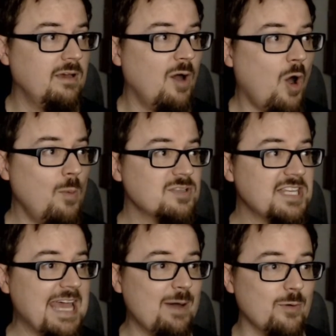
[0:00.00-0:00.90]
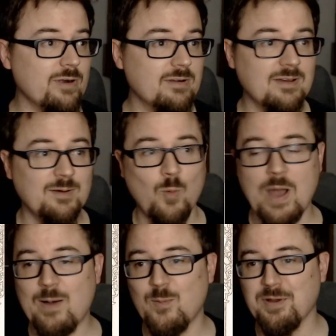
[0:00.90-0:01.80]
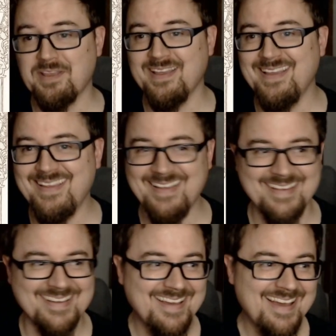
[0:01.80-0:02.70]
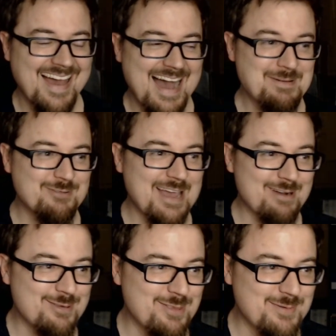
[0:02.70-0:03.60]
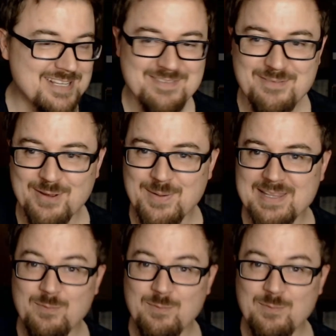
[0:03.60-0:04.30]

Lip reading: Almost an hour. Wow. I'm going to rattle through the rest of it very quickly.